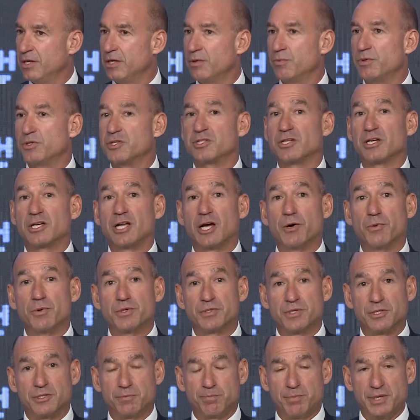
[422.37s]
which is the
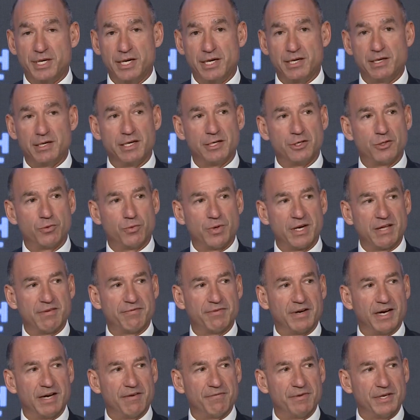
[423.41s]
lowest it's been in
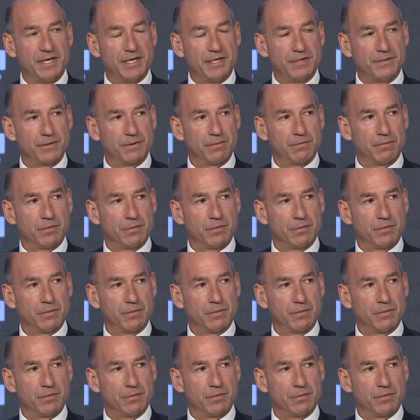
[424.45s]
25 years.